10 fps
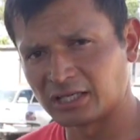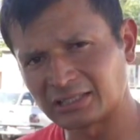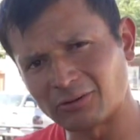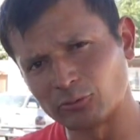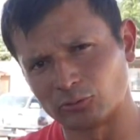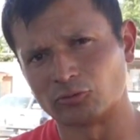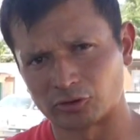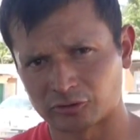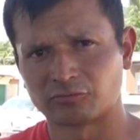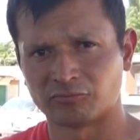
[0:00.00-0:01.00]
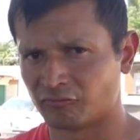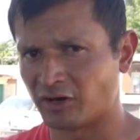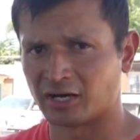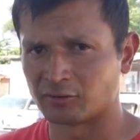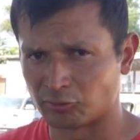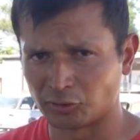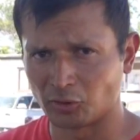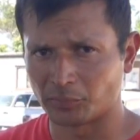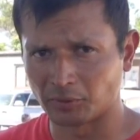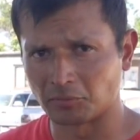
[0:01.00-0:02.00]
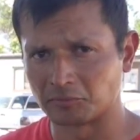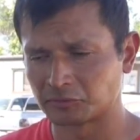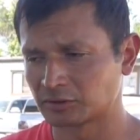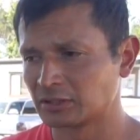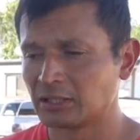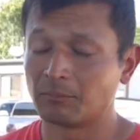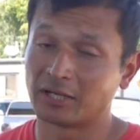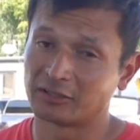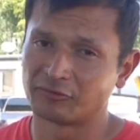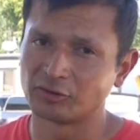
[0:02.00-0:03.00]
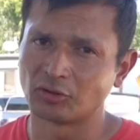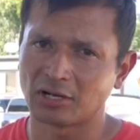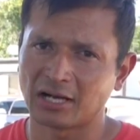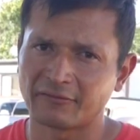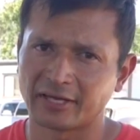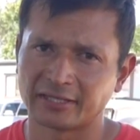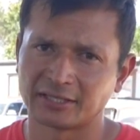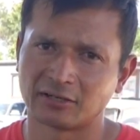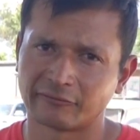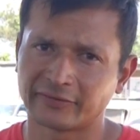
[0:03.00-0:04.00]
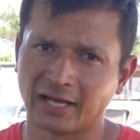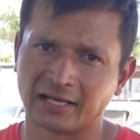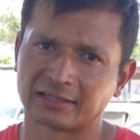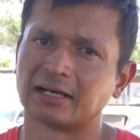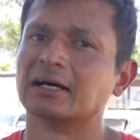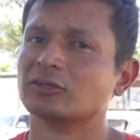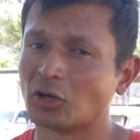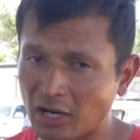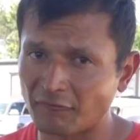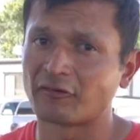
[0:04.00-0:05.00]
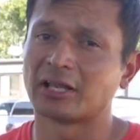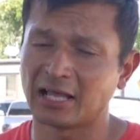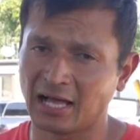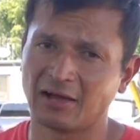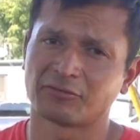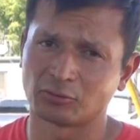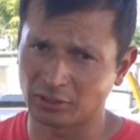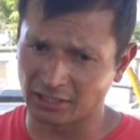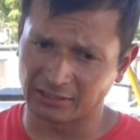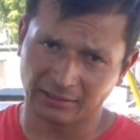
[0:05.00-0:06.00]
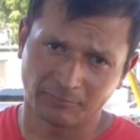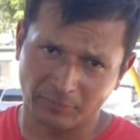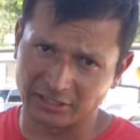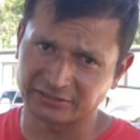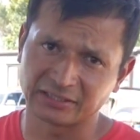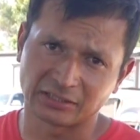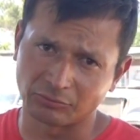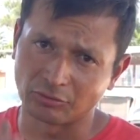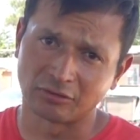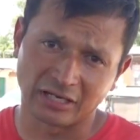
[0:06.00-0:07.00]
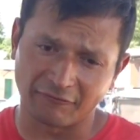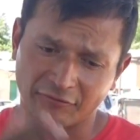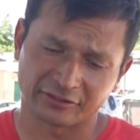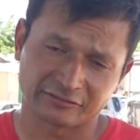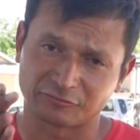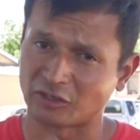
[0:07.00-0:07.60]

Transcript: and that will work fine with no problems but if you don't have any of that you have, will have to get parts individually for